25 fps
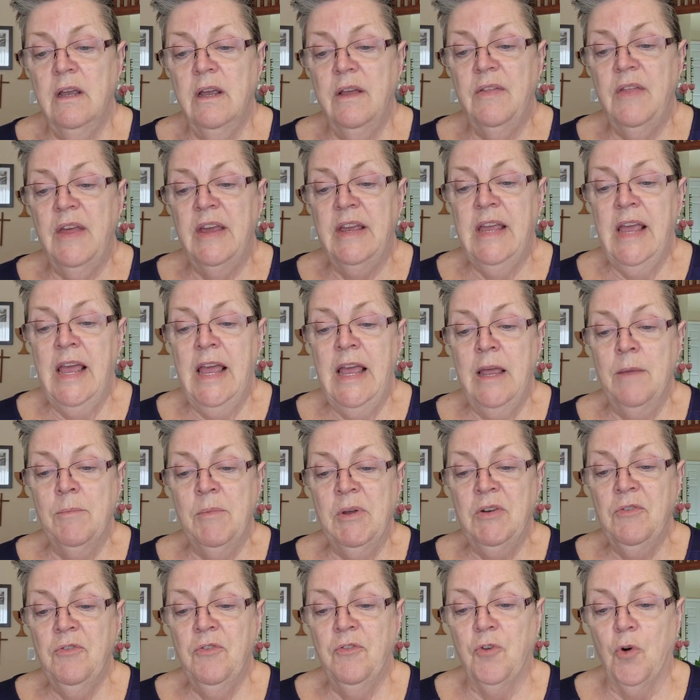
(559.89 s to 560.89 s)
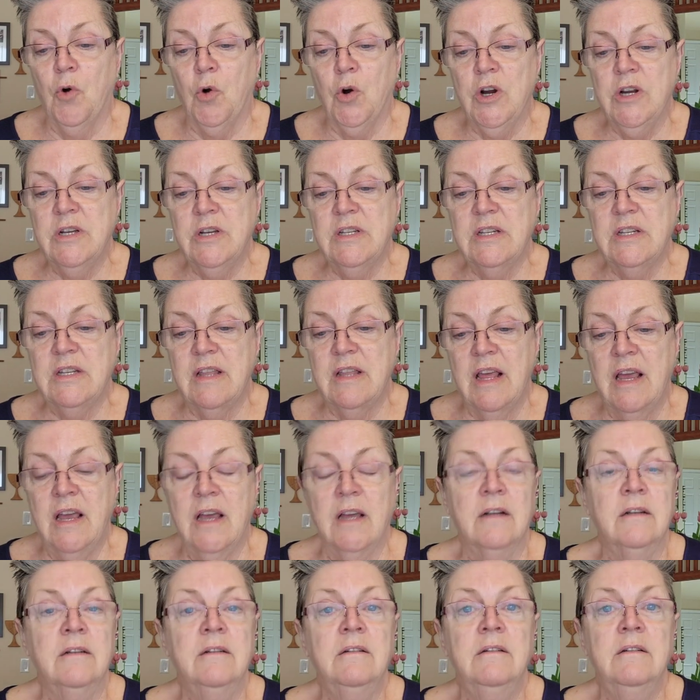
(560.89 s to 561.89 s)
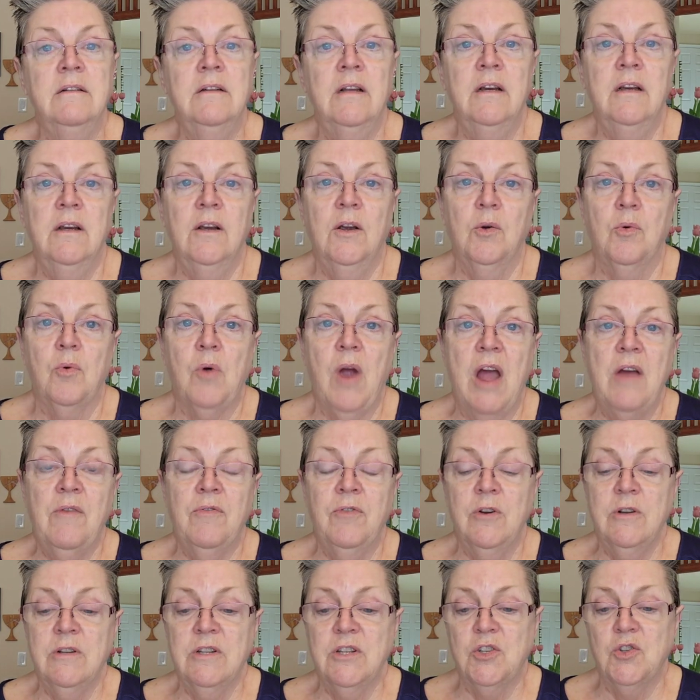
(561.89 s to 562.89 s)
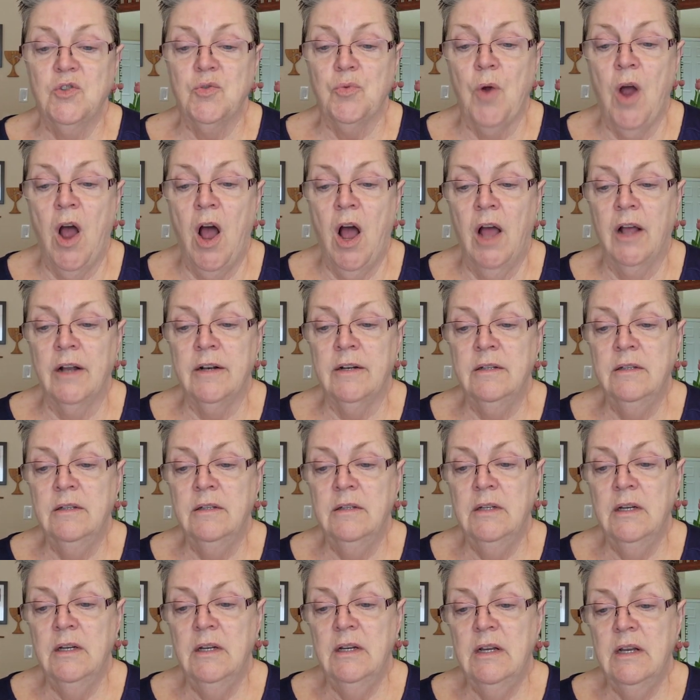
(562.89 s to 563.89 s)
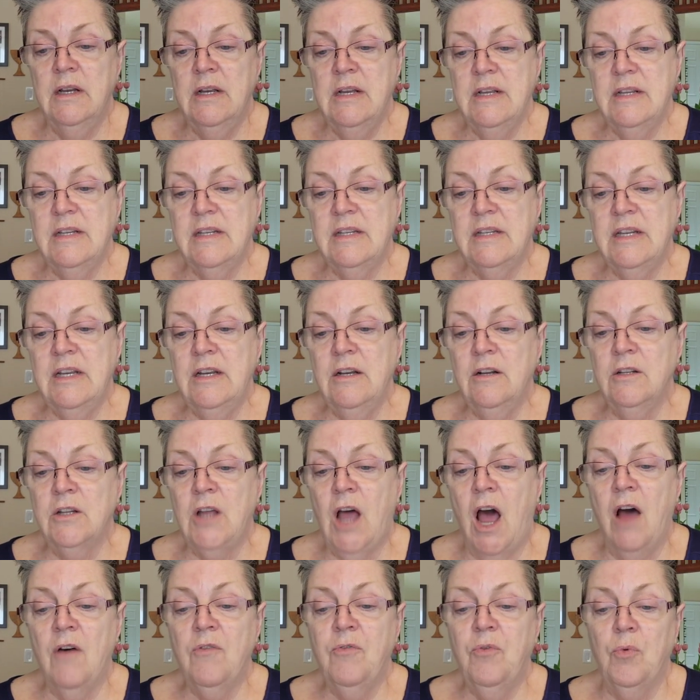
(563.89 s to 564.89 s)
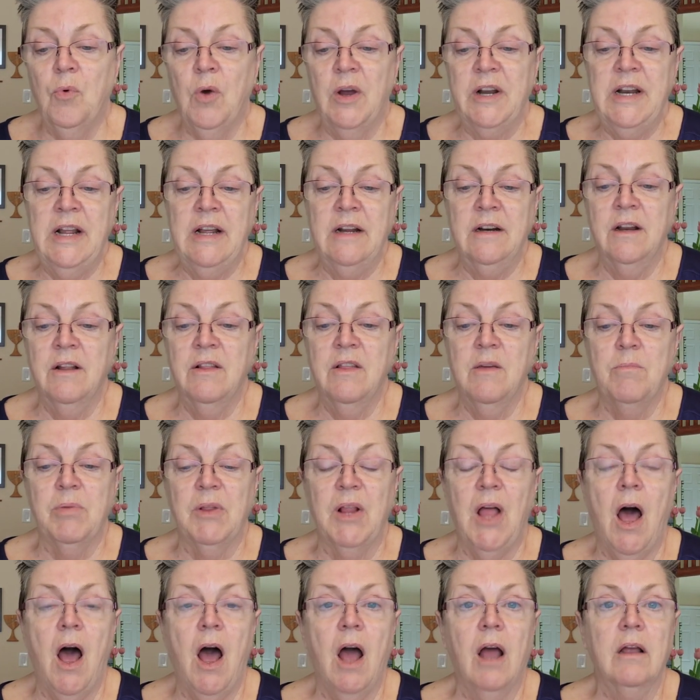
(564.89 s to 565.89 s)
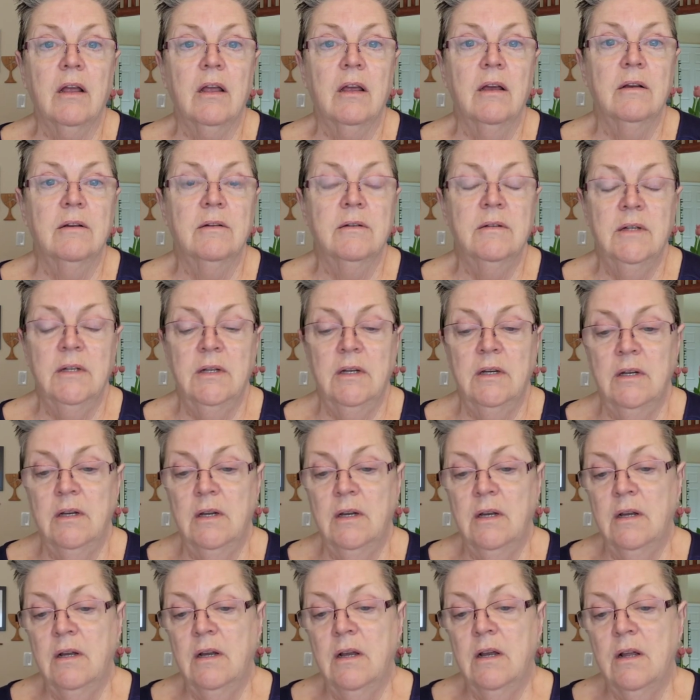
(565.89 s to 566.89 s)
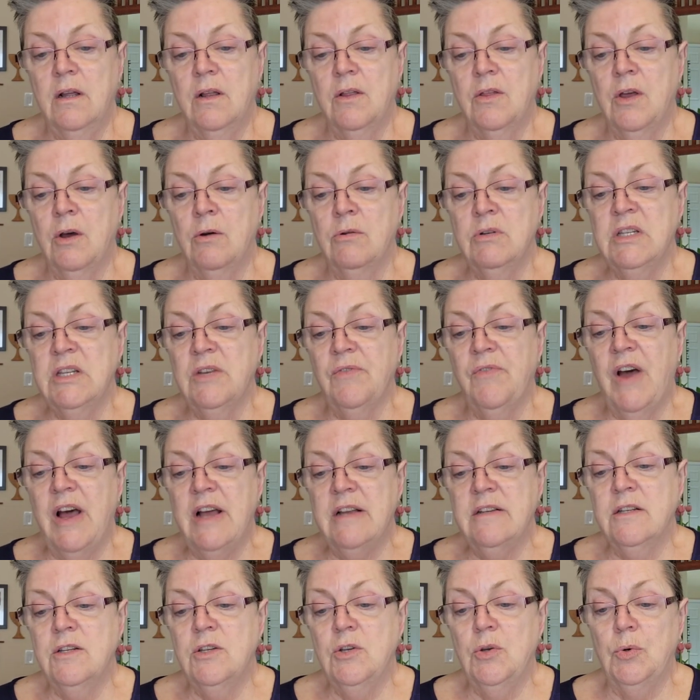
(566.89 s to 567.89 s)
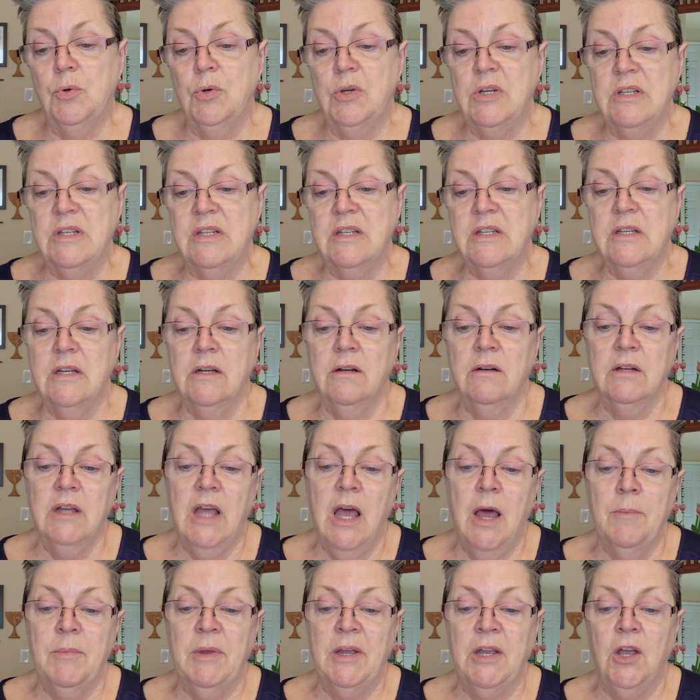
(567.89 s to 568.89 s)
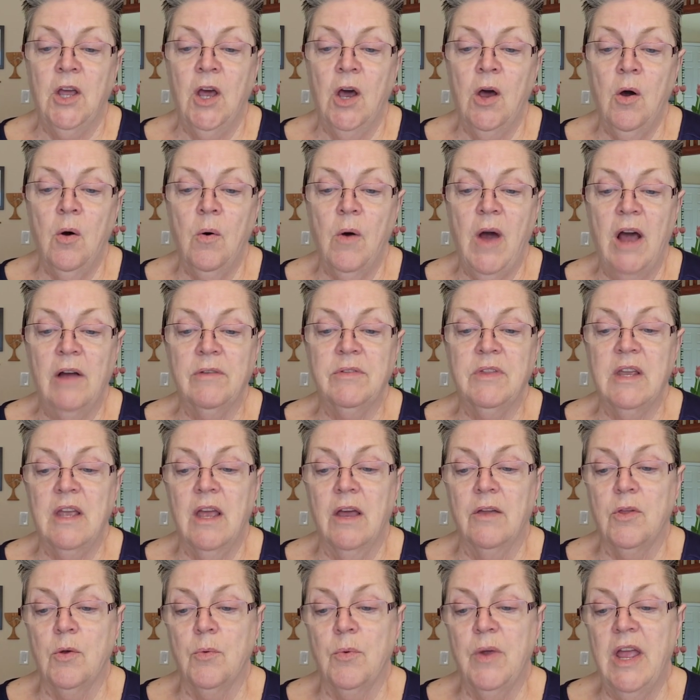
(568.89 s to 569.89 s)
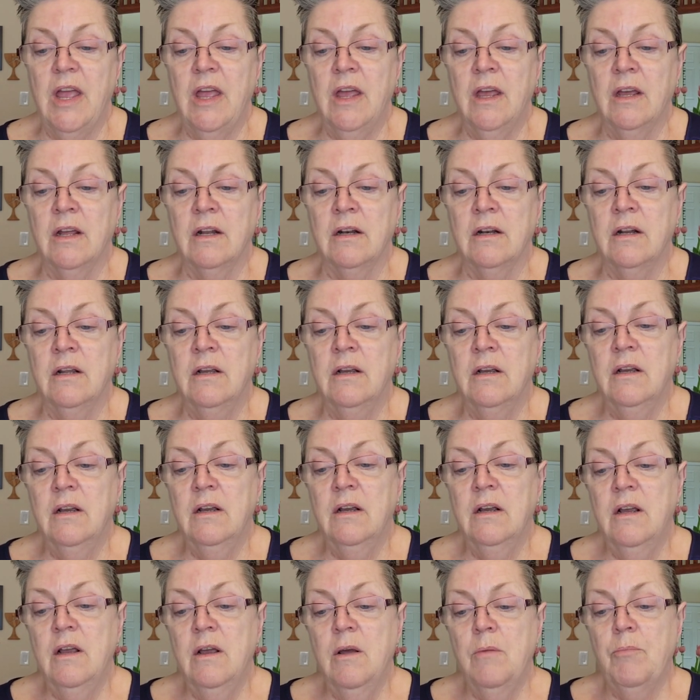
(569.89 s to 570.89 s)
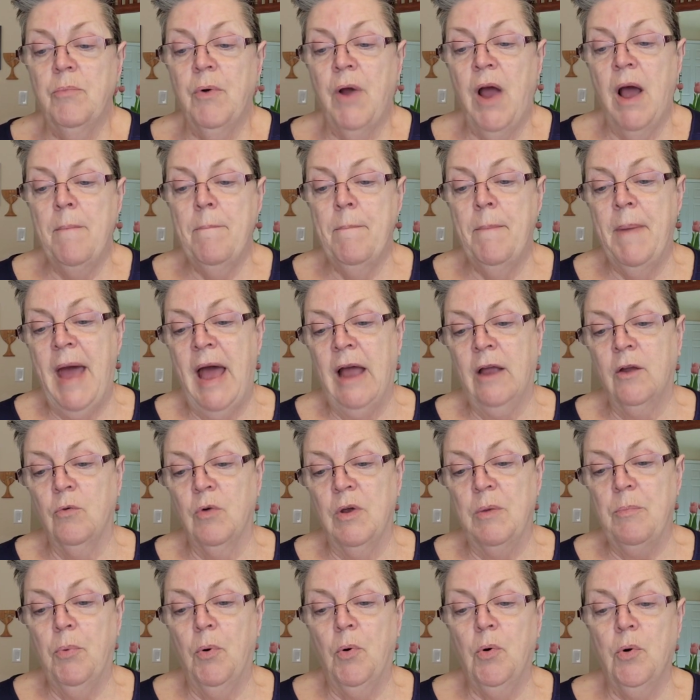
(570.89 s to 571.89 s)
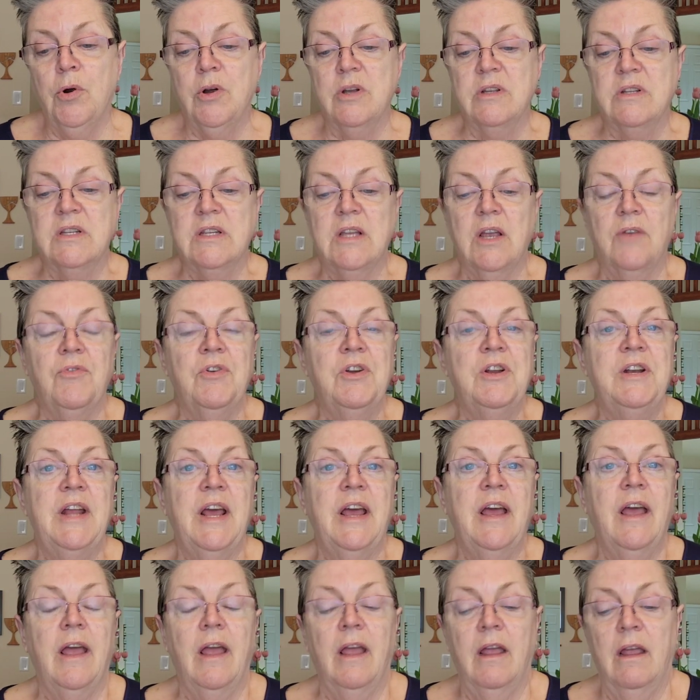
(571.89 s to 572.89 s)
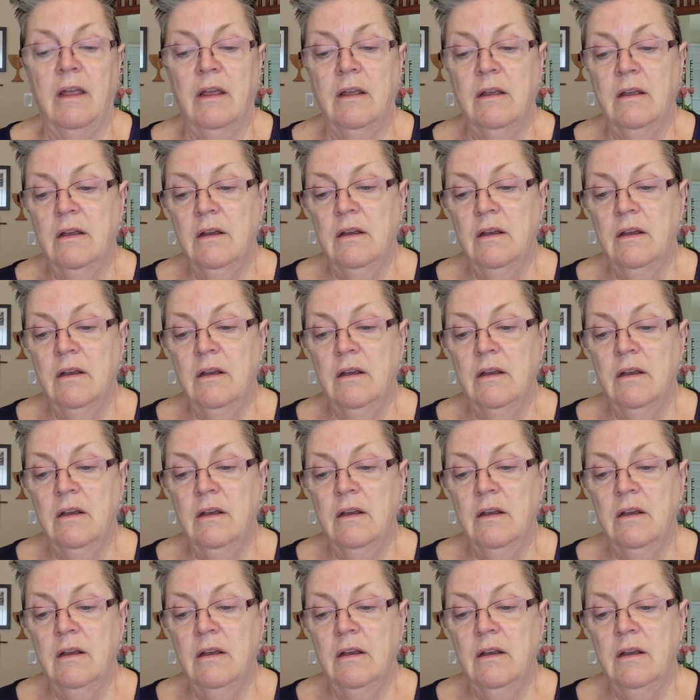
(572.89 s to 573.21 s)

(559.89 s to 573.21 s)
They came in force then, rifles drawn, sealed off one end of the block. Those of us who could still come and go out the other end brought back reports every day,